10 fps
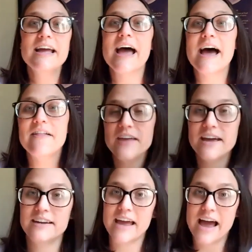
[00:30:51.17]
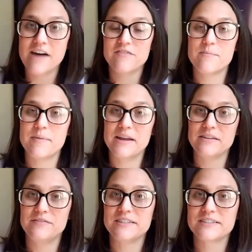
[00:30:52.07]
and then have the
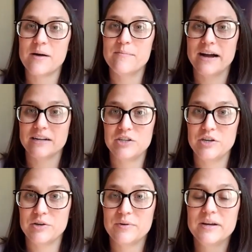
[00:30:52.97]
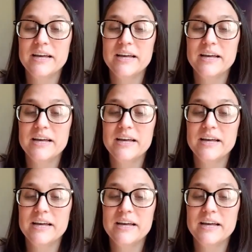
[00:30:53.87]
benefits come back to you.